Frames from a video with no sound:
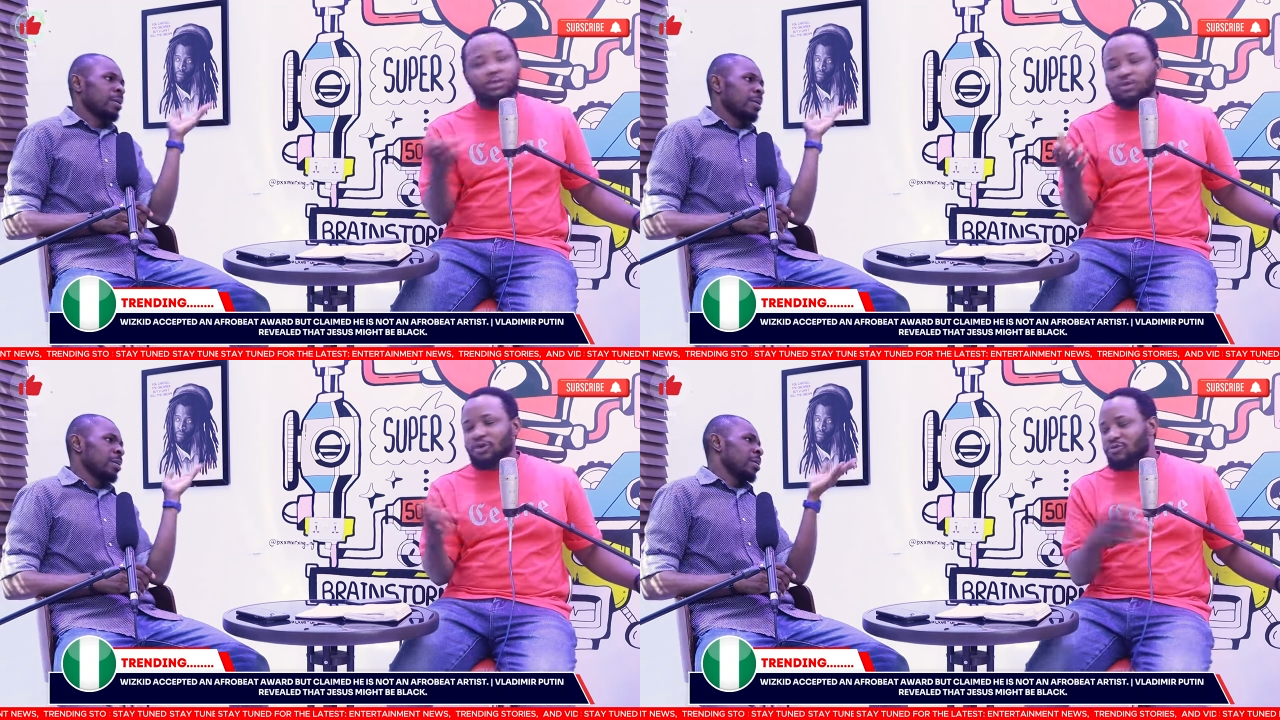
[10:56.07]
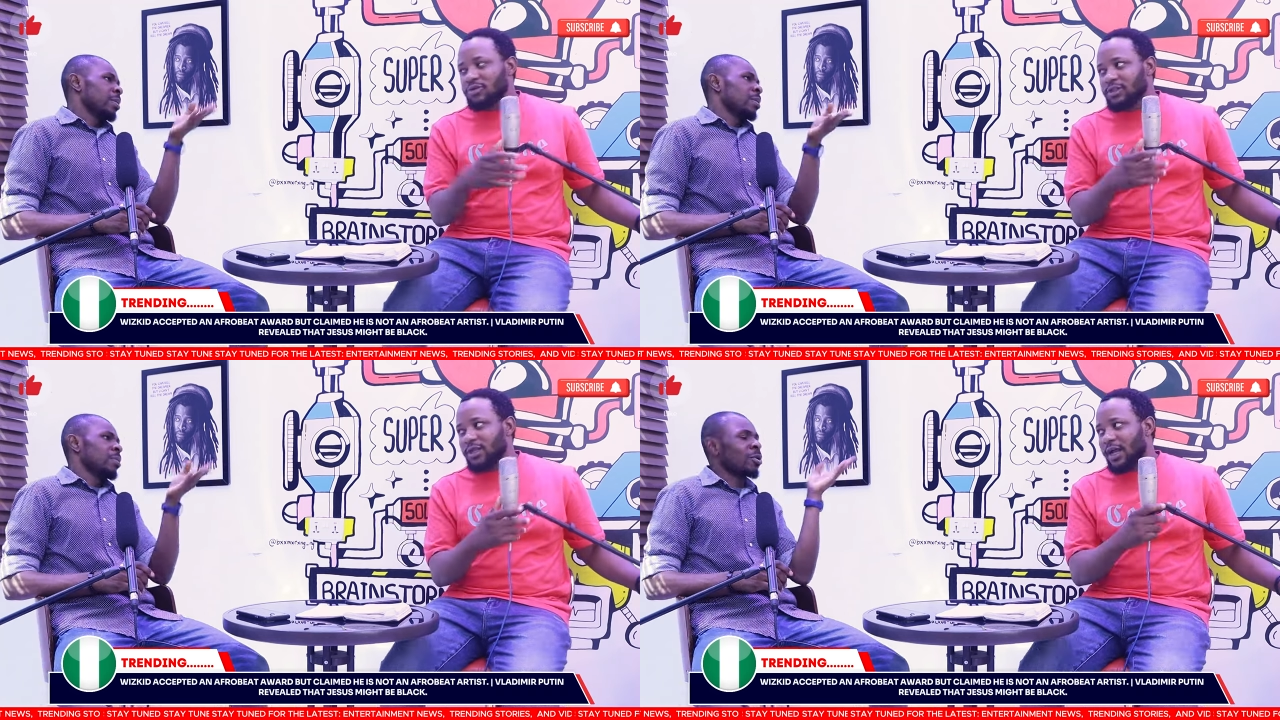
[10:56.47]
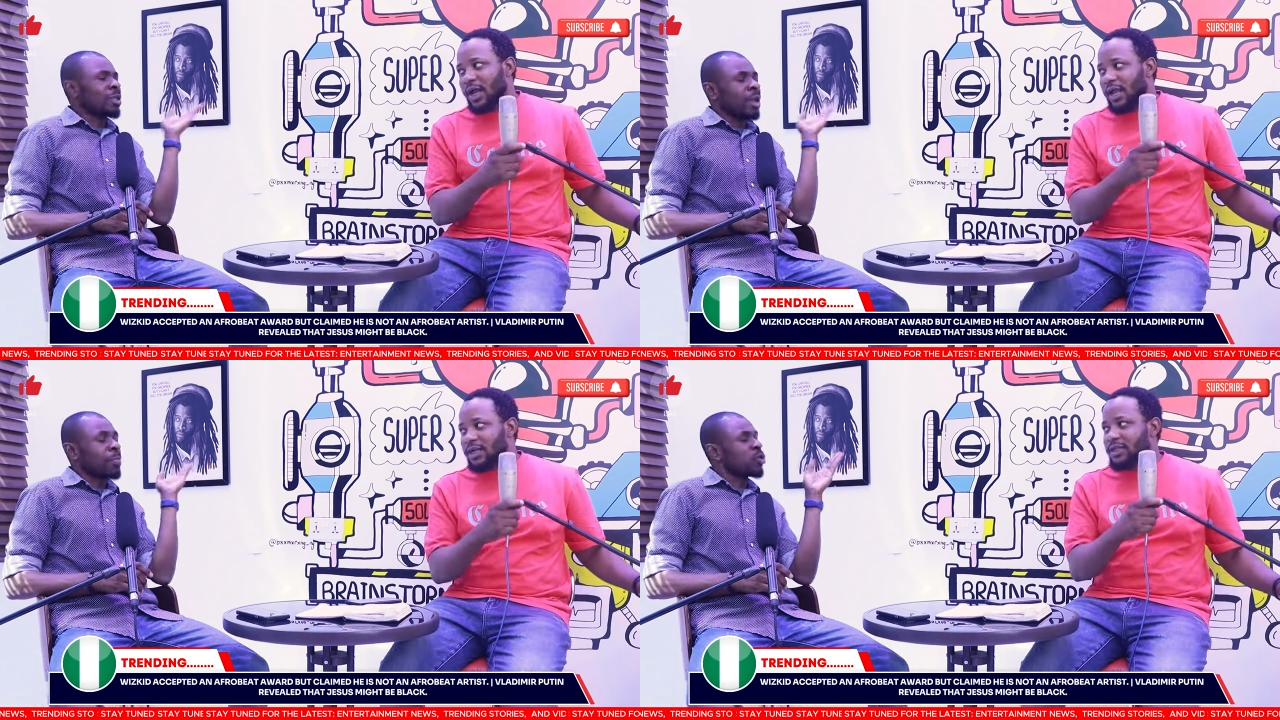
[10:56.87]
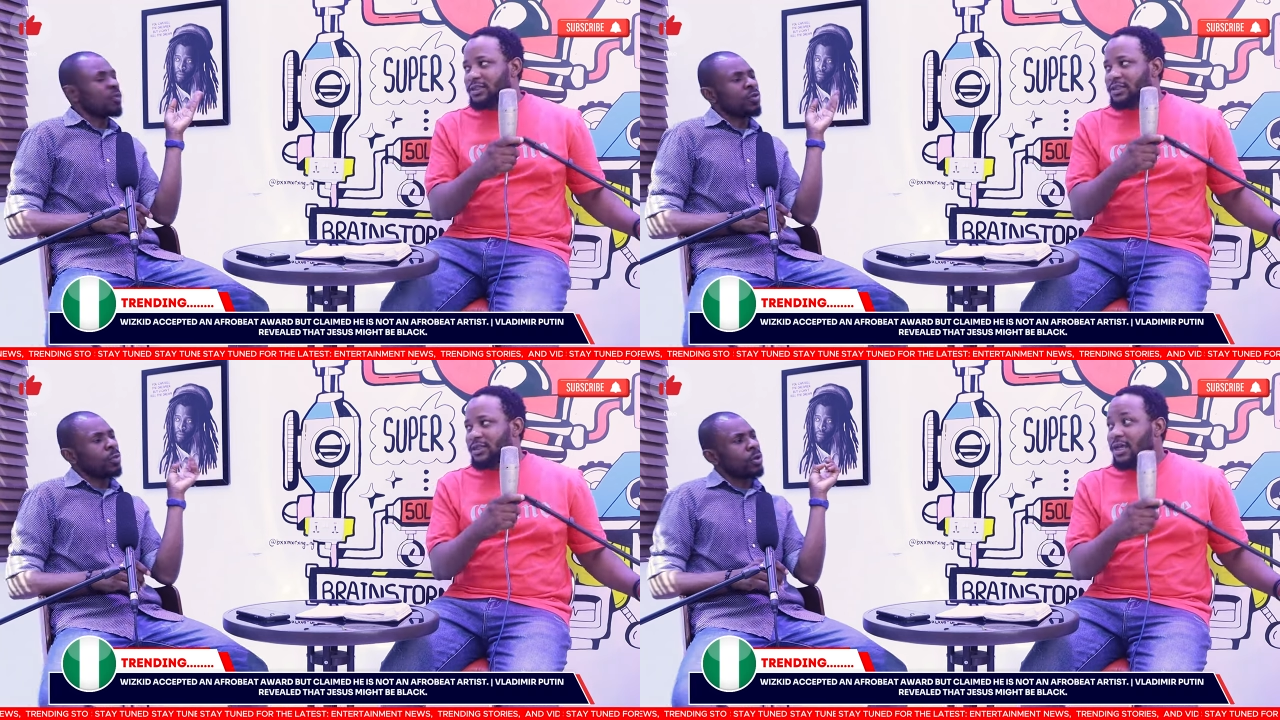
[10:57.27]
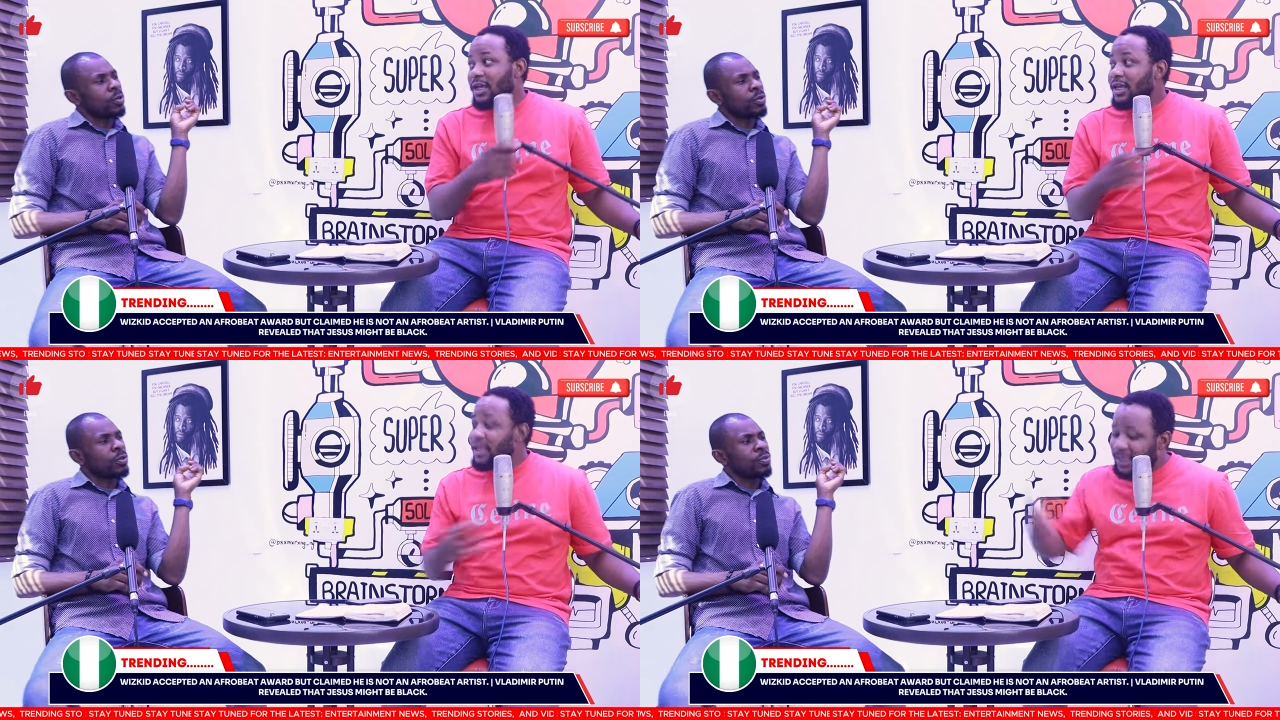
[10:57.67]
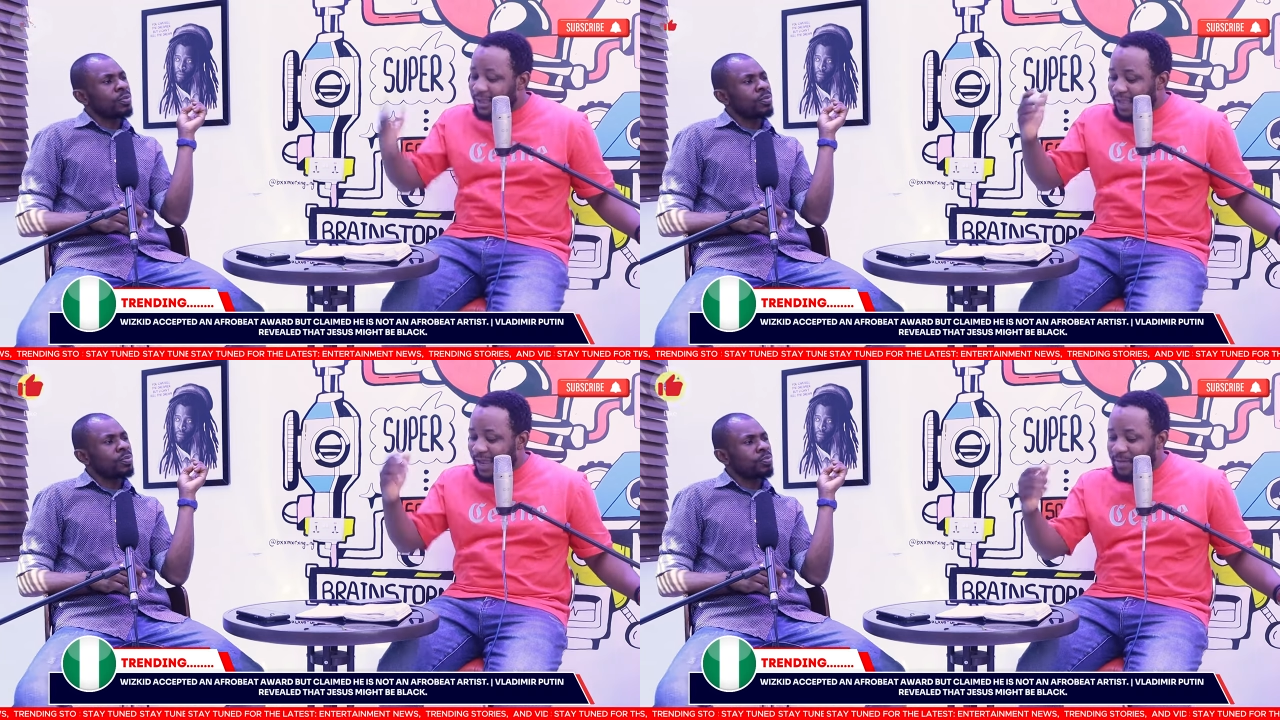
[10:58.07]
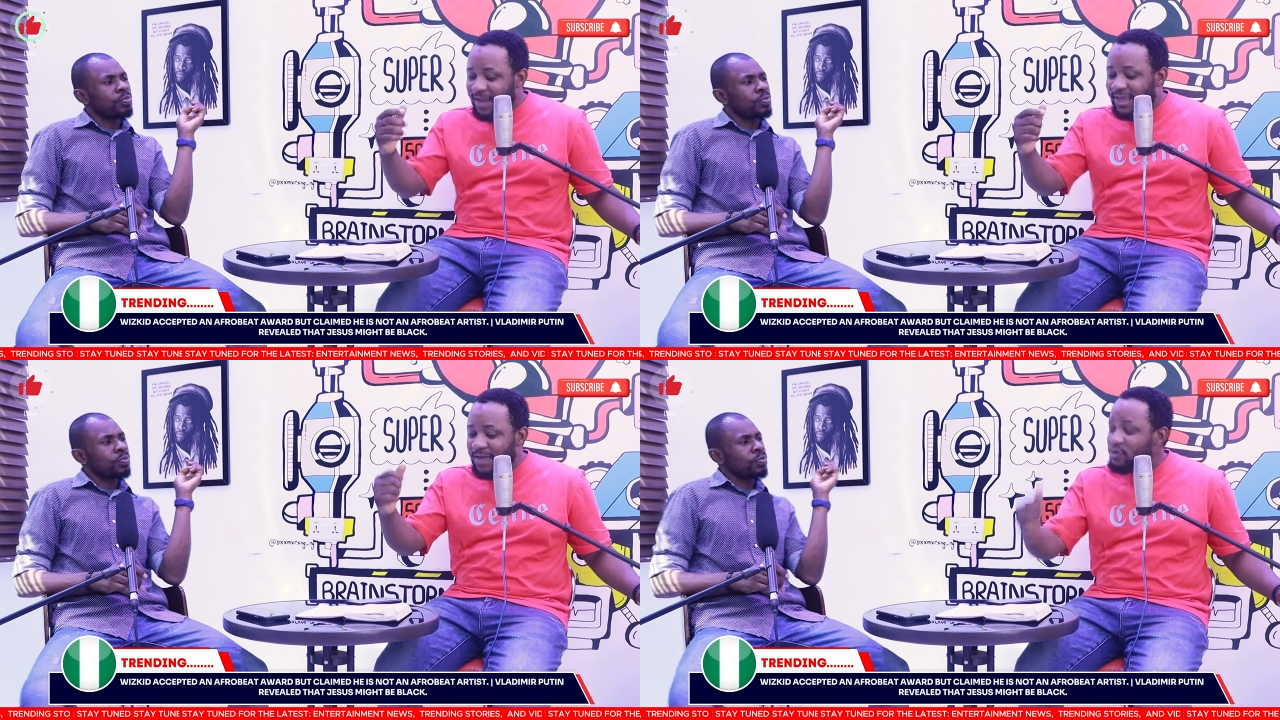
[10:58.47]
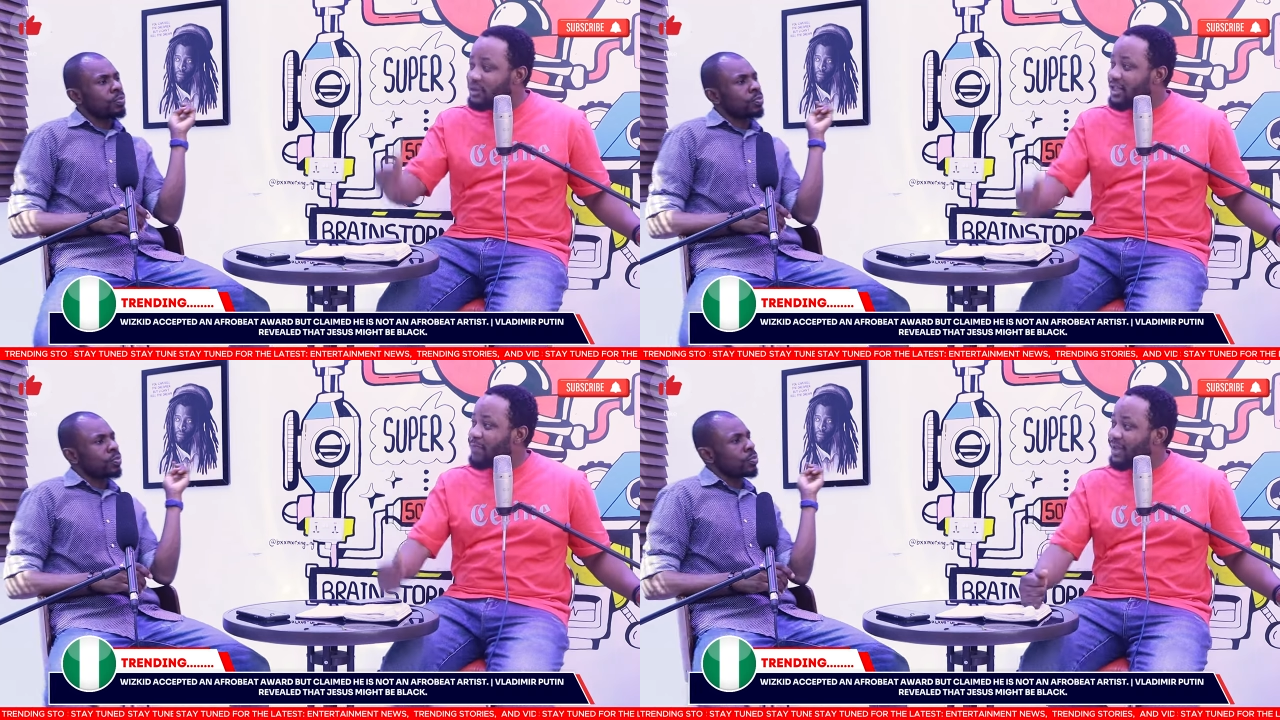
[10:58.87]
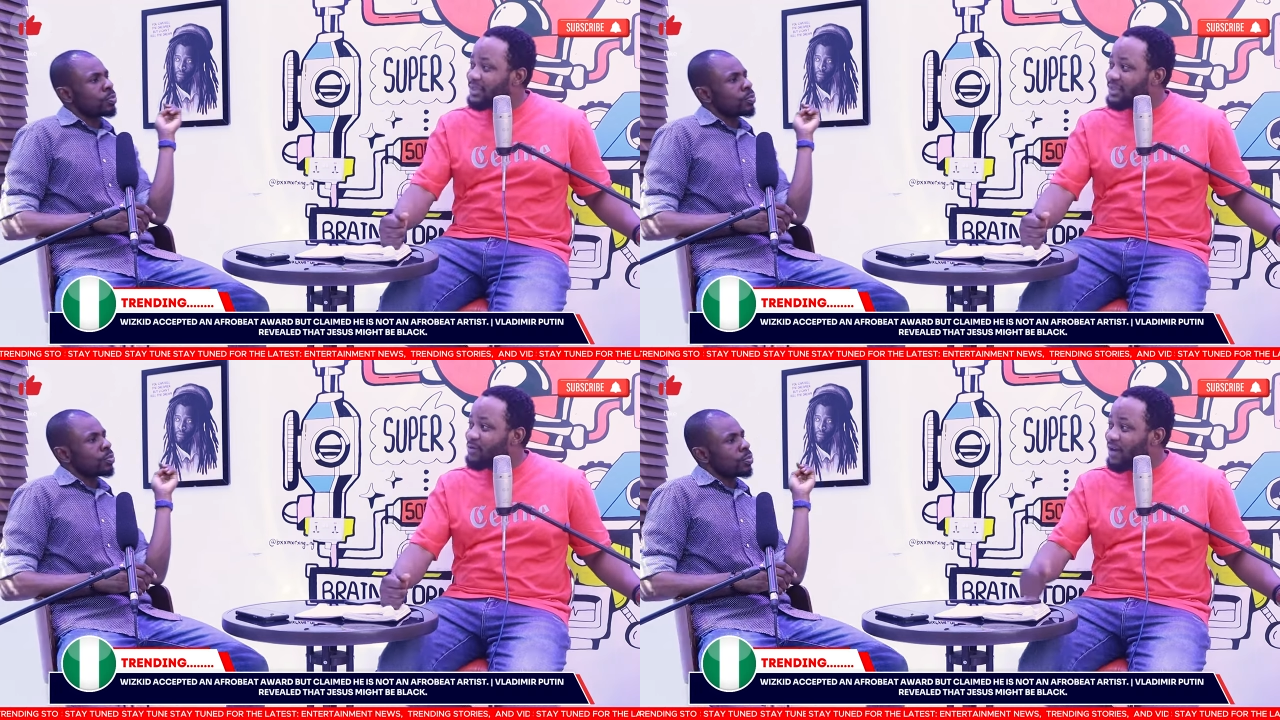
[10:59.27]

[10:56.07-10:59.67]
Speaker 1: picture you will see? Not a picture place. From my house. If they make a Muslim person go